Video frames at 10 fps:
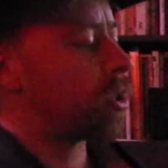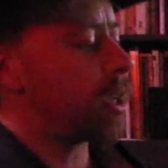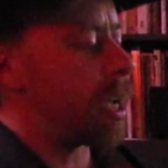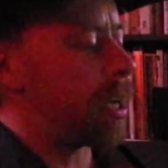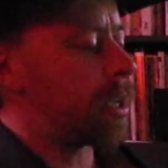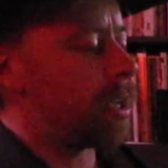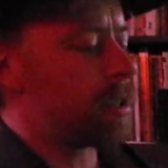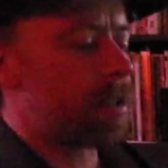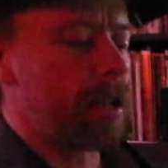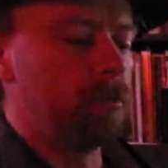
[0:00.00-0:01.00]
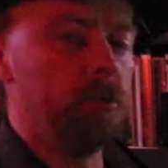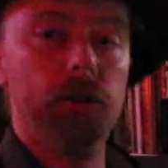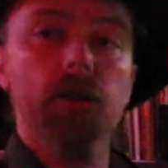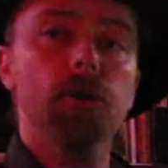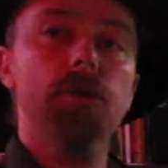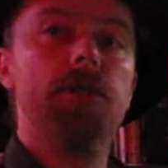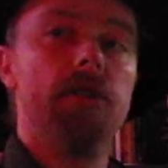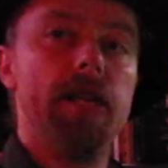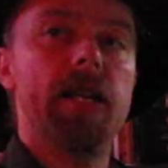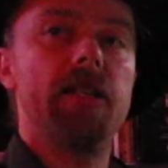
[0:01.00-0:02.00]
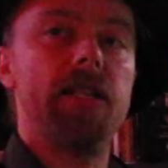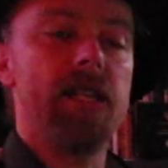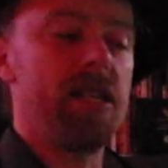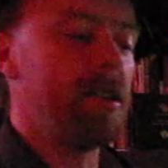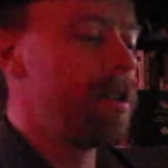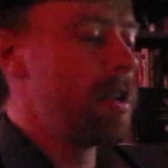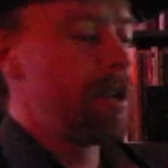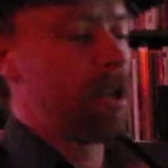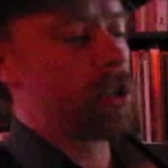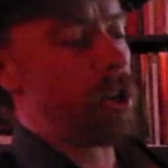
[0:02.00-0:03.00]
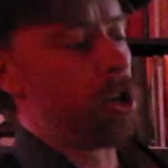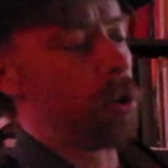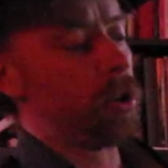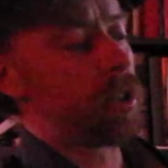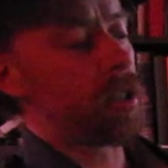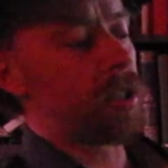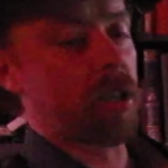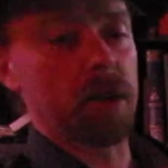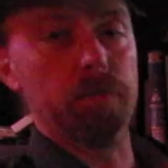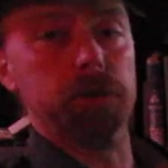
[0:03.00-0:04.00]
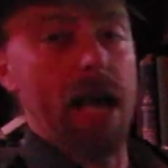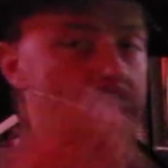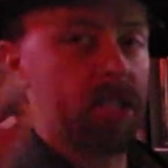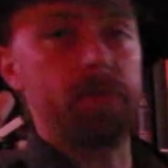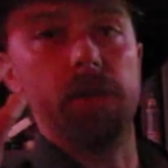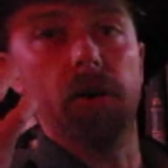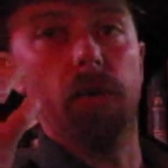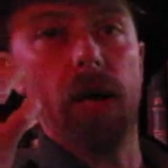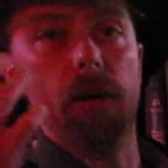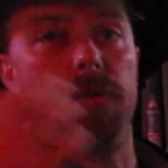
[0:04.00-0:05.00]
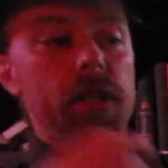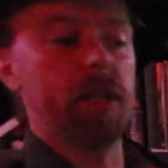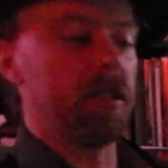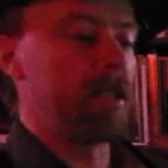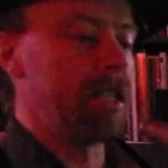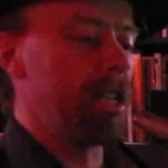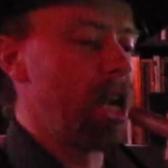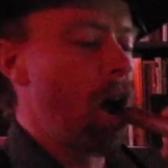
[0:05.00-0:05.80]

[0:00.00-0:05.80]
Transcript: Connecticut's, they really lose their nicotine. So I know this isn't going to blast me away with nicotine.